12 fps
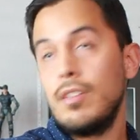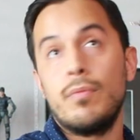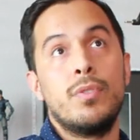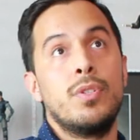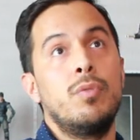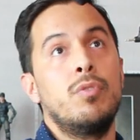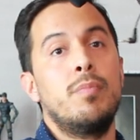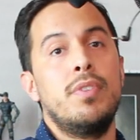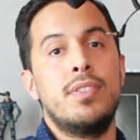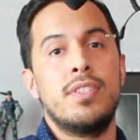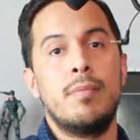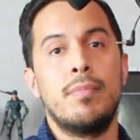the result
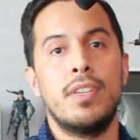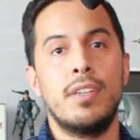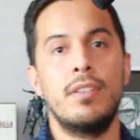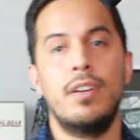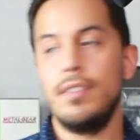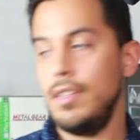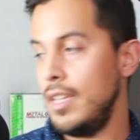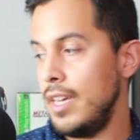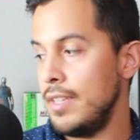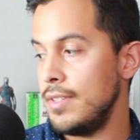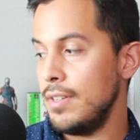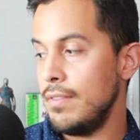would be something along the
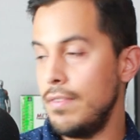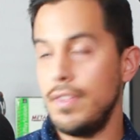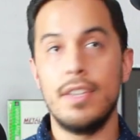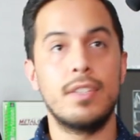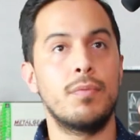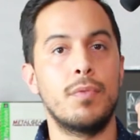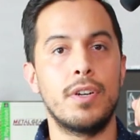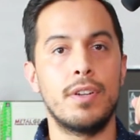lines of this,